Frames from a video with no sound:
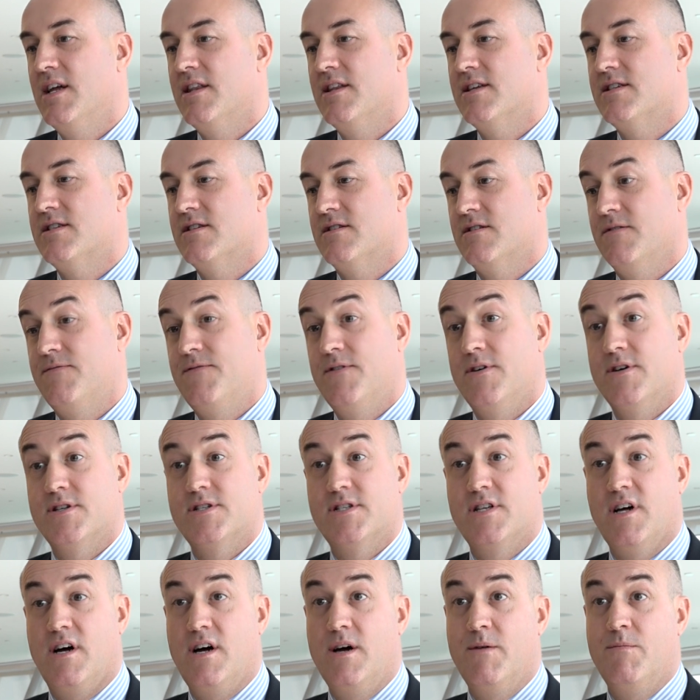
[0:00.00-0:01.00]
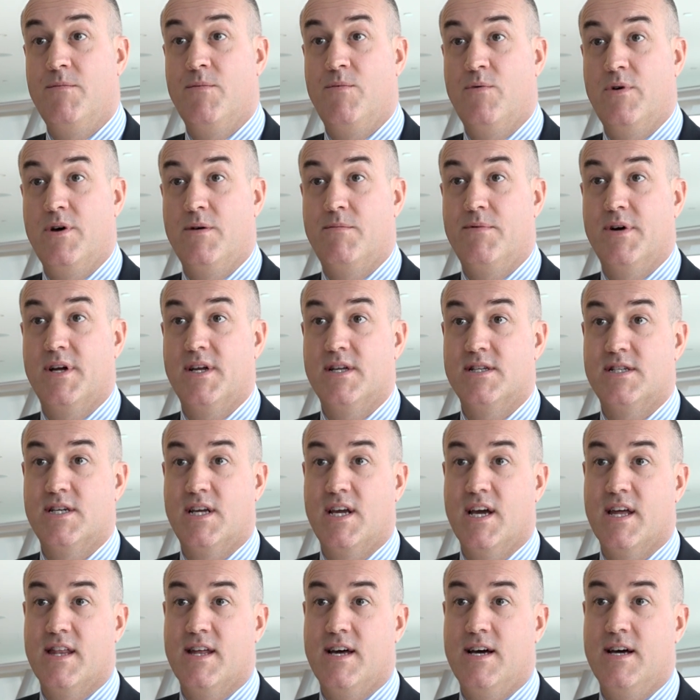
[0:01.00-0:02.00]
This is the first time we are bringing
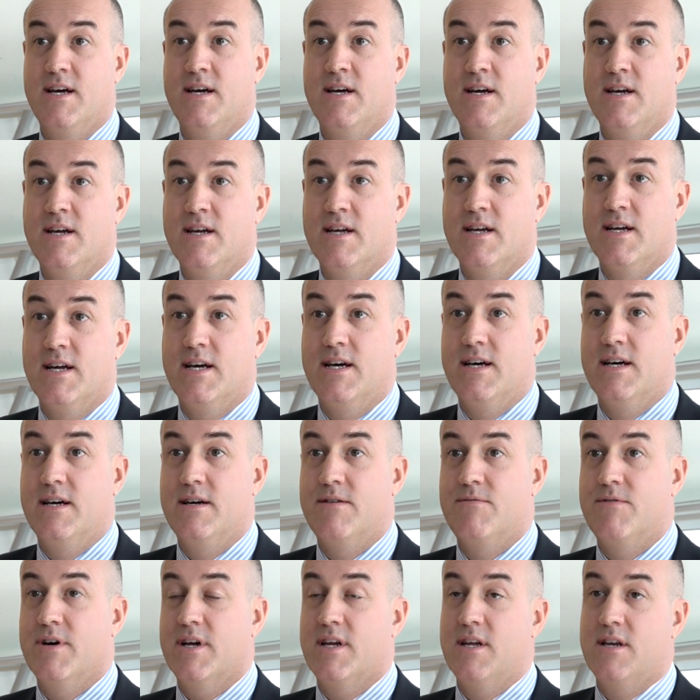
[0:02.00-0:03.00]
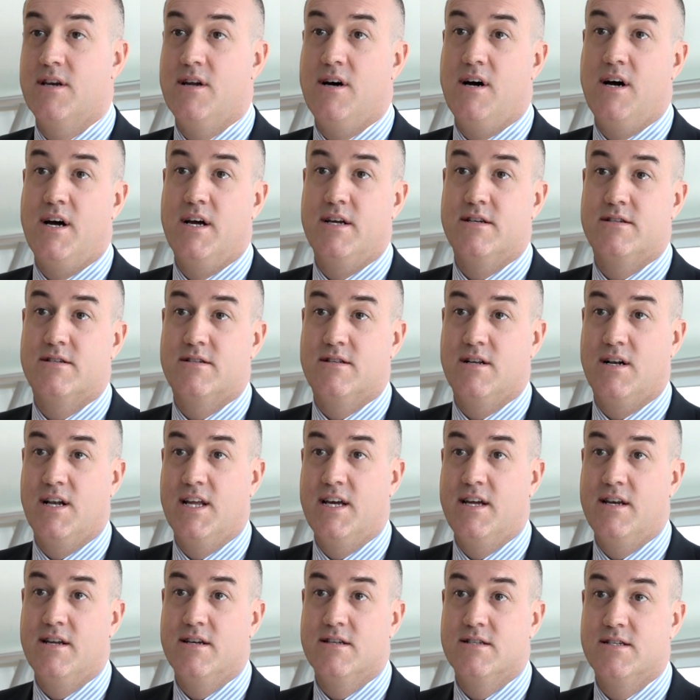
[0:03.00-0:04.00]
together uh, recognised
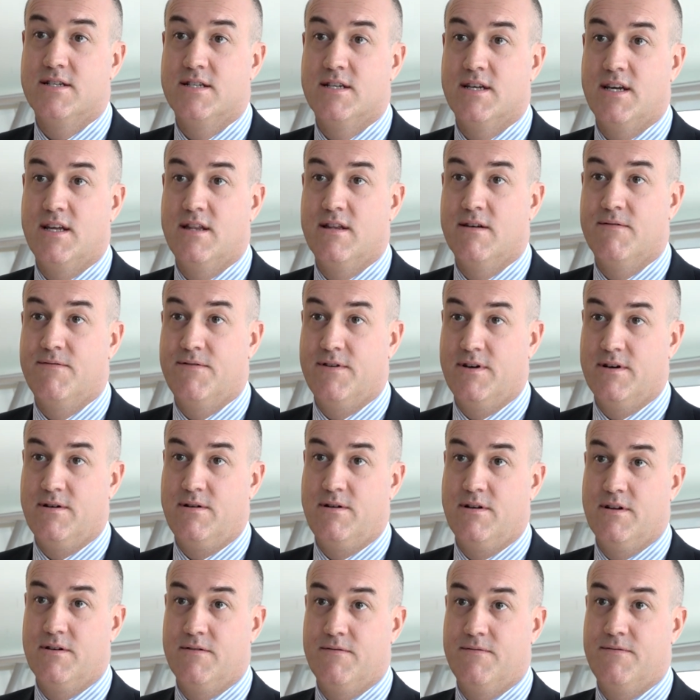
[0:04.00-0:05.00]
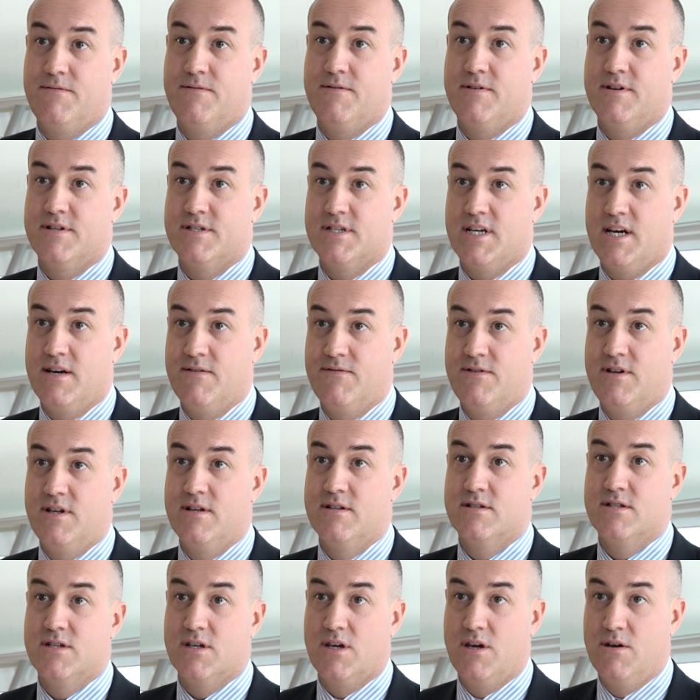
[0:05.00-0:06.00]
leaders in the field of safety
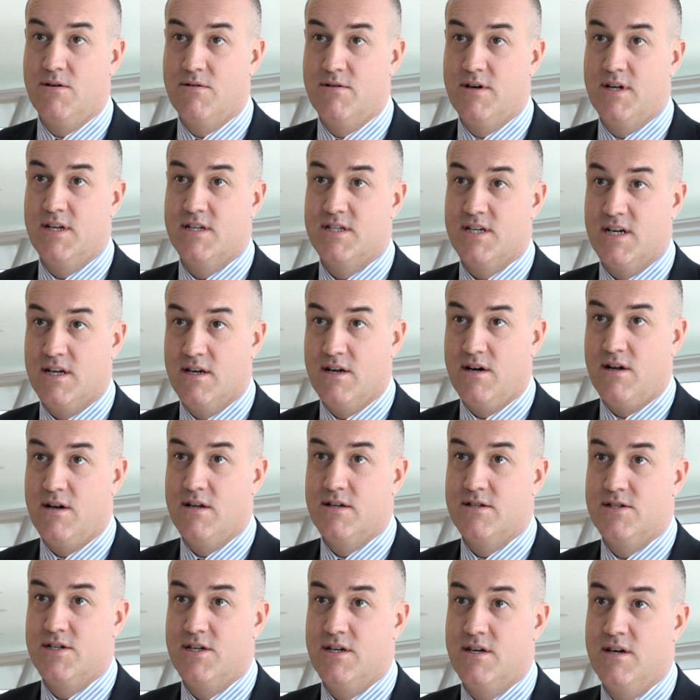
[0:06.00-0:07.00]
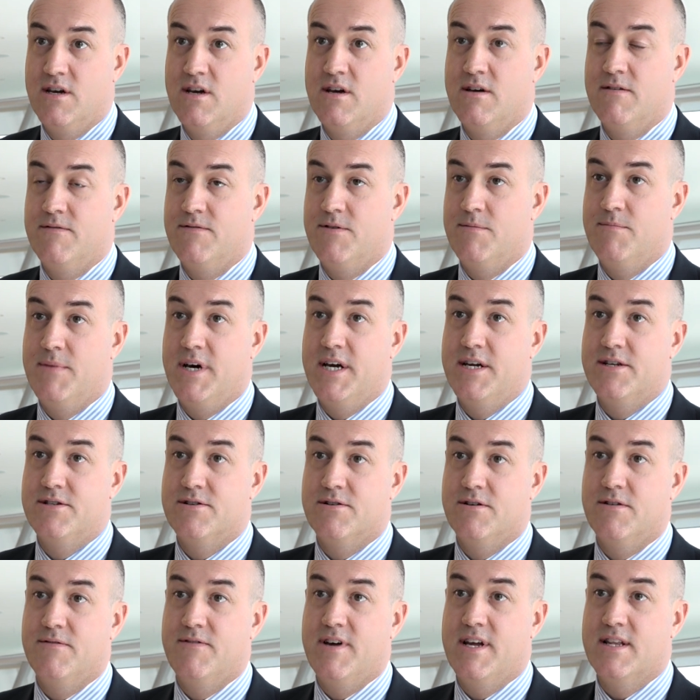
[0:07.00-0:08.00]
and security technology for
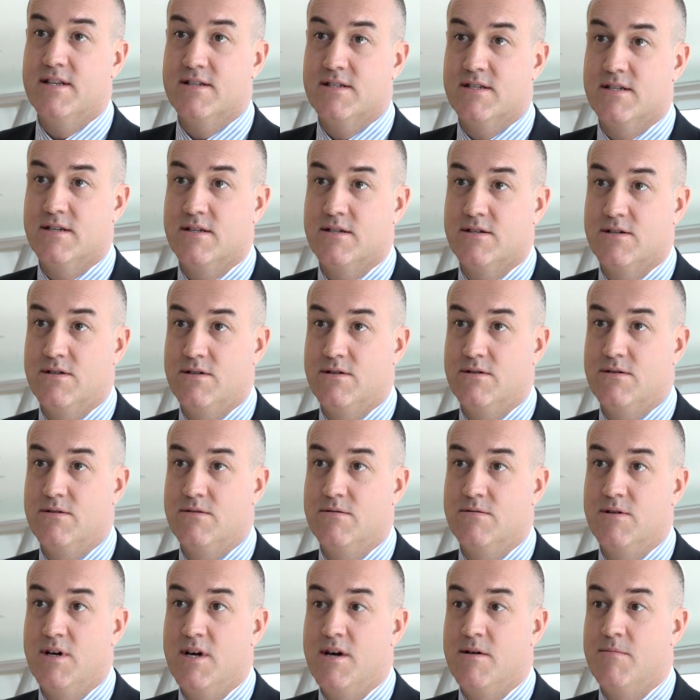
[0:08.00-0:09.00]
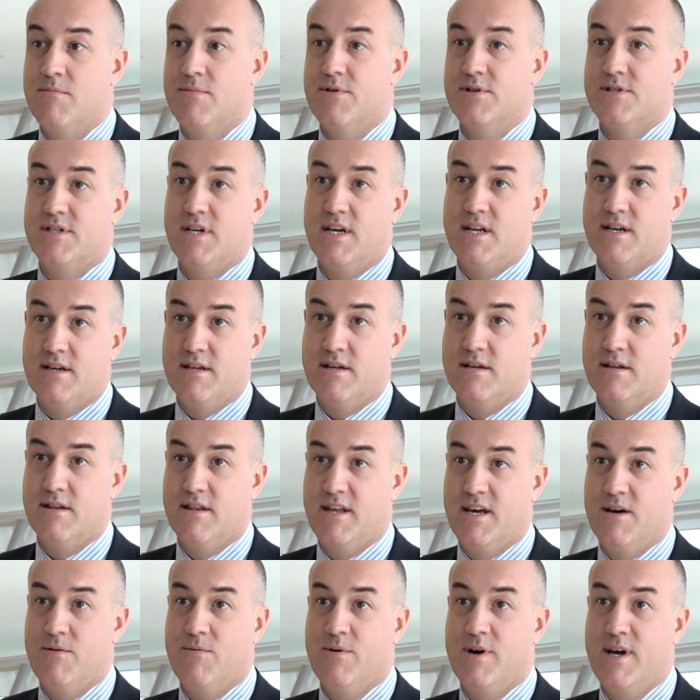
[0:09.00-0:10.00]
major events to present
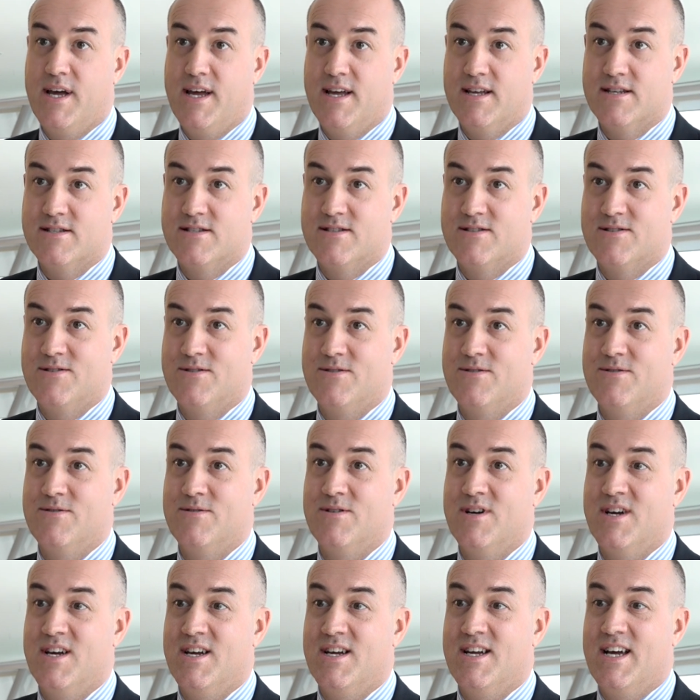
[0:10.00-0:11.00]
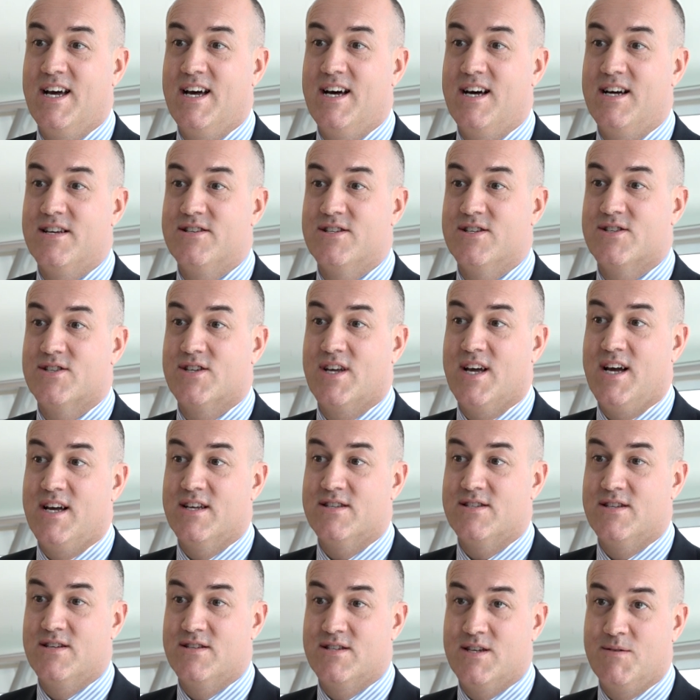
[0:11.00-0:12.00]
their wares, to uh,
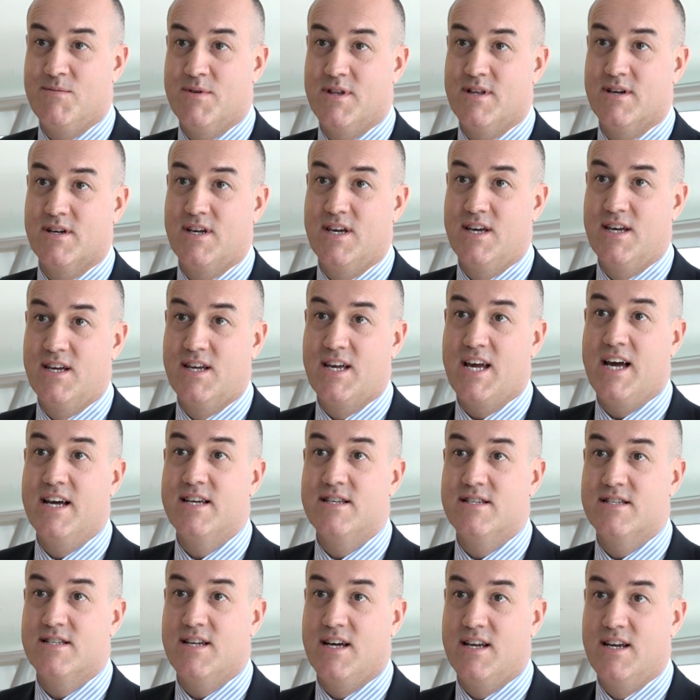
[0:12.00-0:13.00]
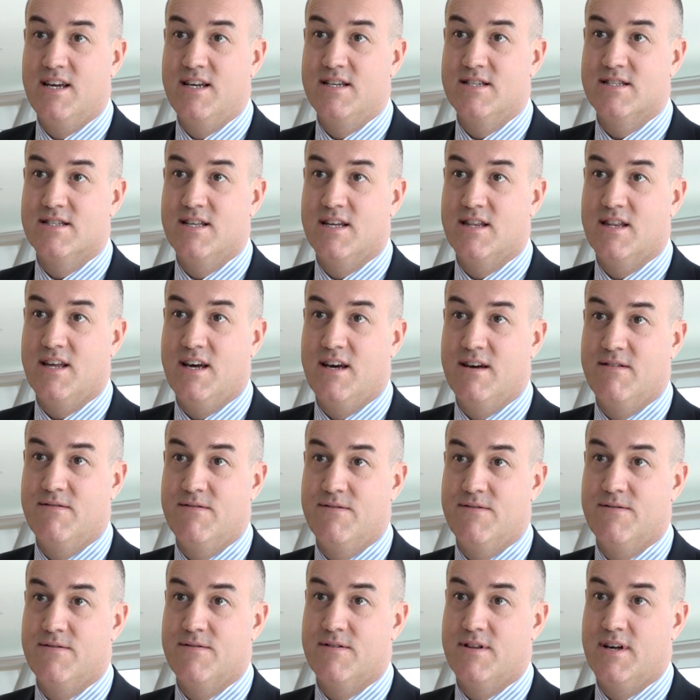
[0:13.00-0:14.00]
discuss some of the key case studies that
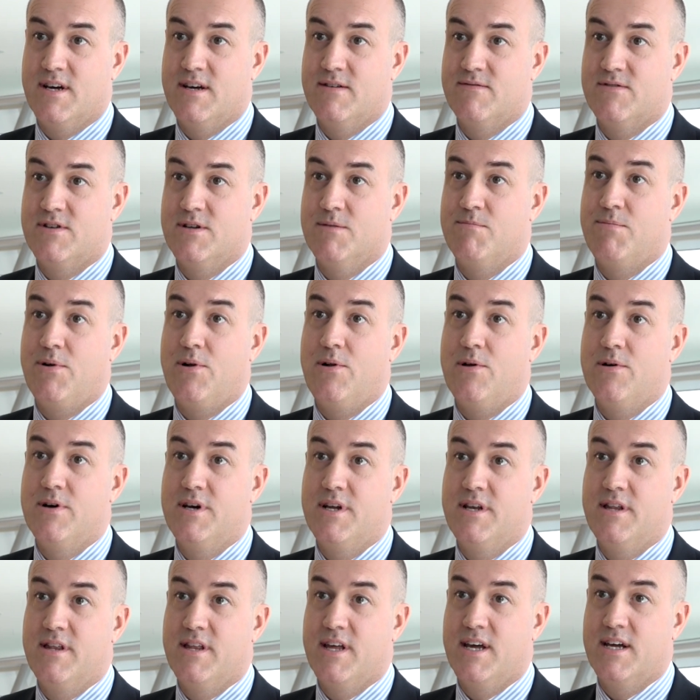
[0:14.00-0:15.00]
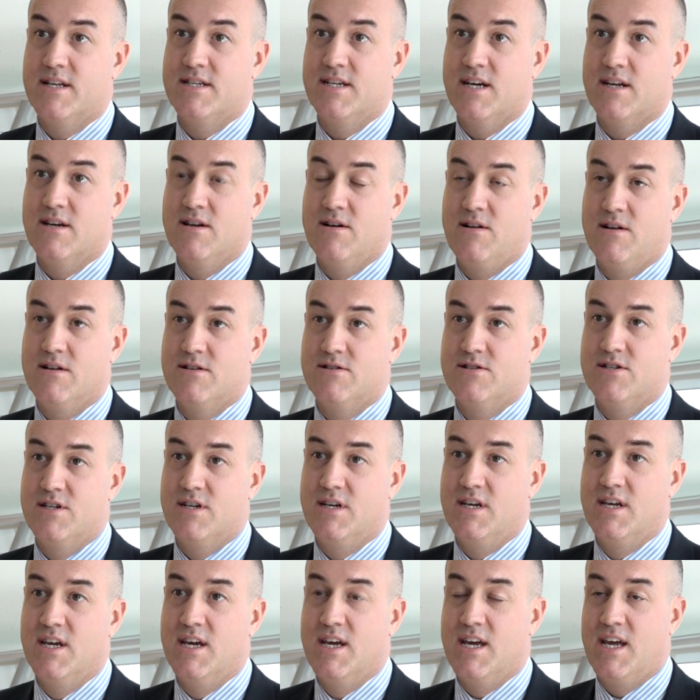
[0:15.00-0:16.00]
they've, they've deployed their
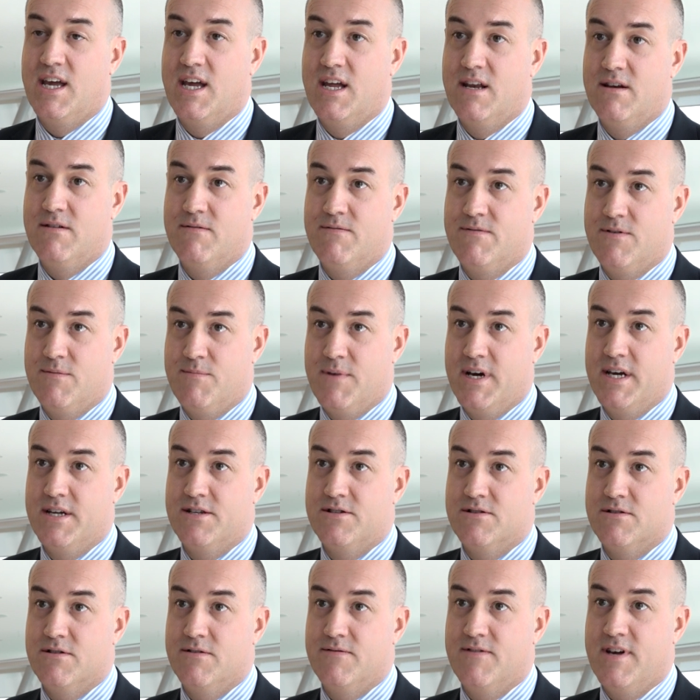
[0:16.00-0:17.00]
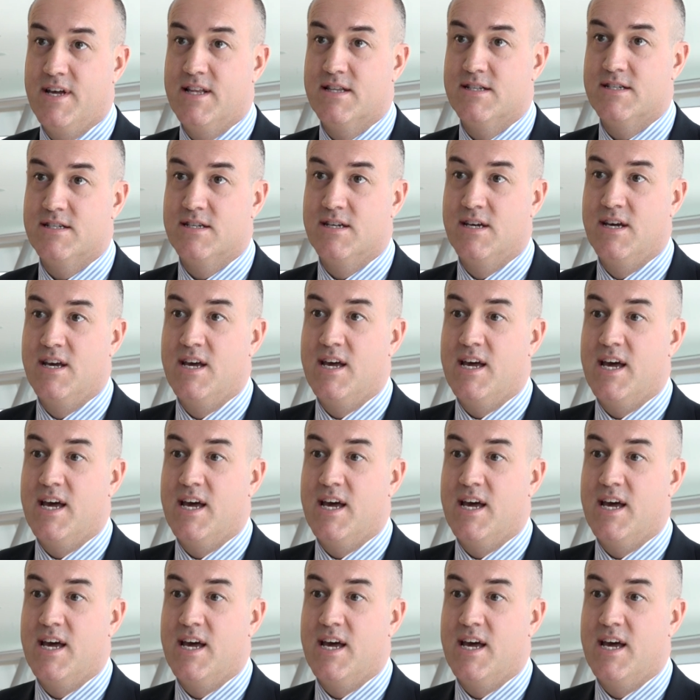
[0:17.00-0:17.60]
technology in for major events,